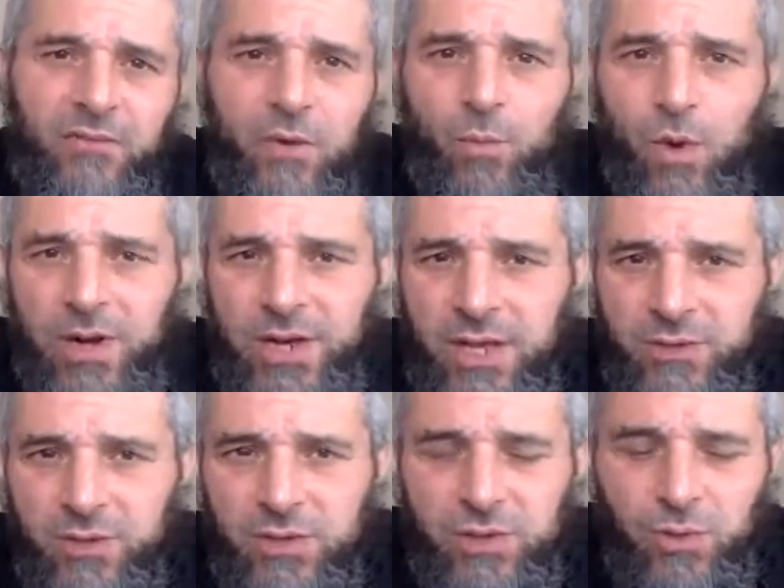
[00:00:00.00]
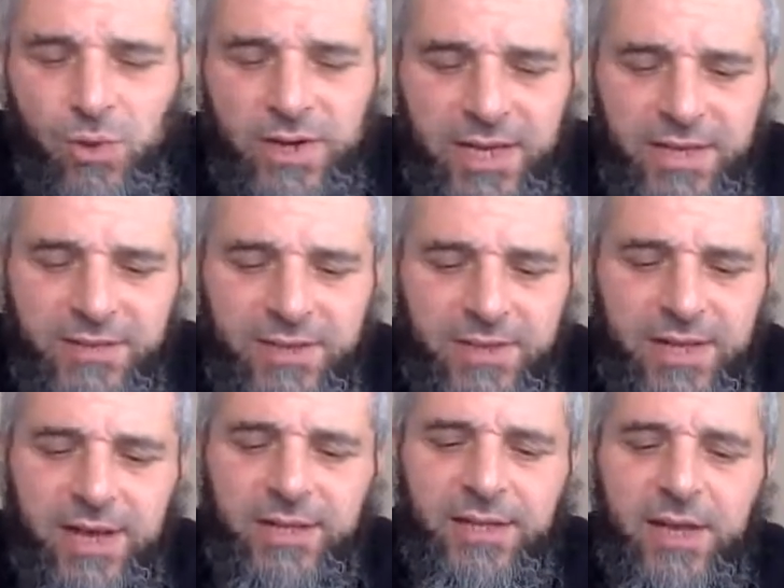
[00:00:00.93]
from one hundred to one
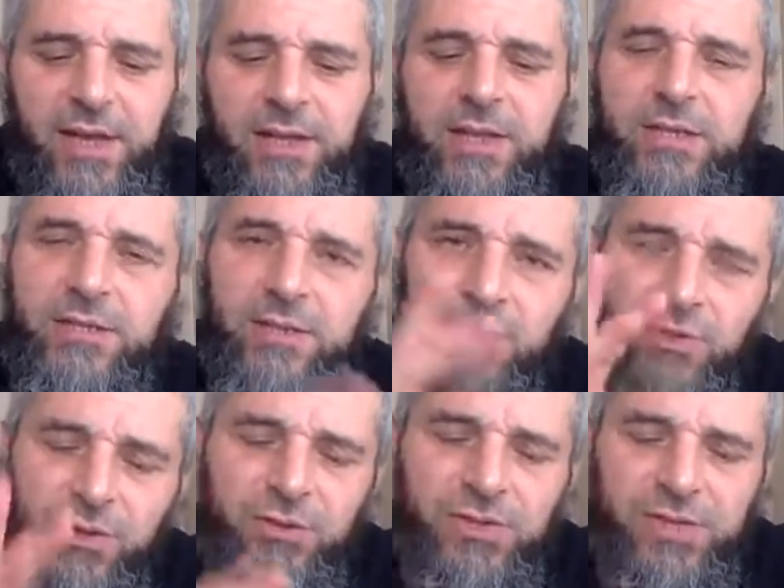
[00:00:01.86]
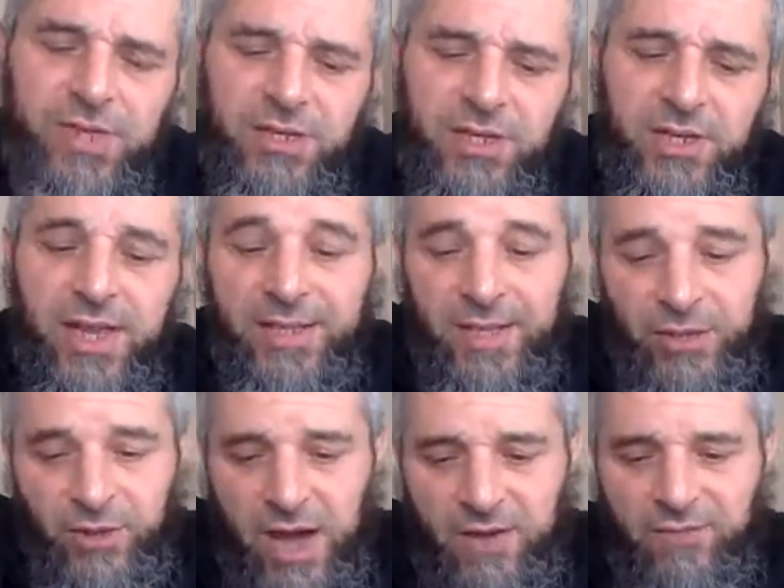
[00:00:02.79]
eighty-nine. That's the third section, and then
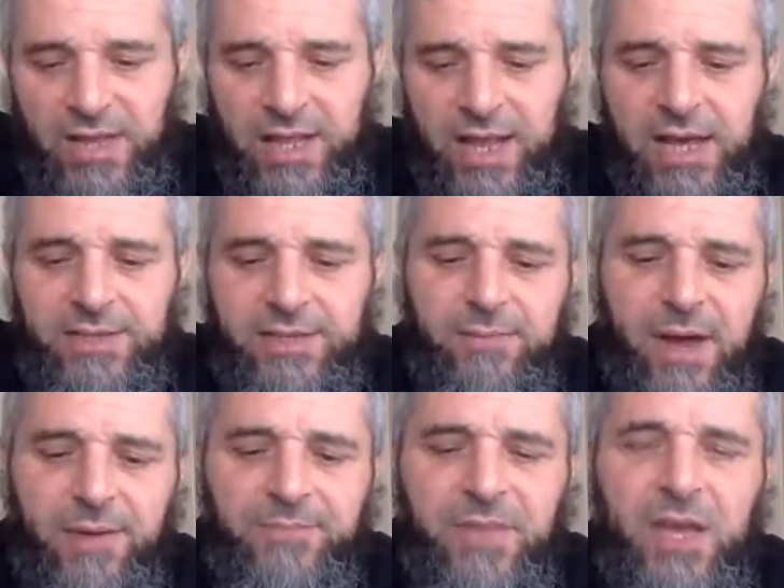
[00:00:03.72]
you have al-Khatima.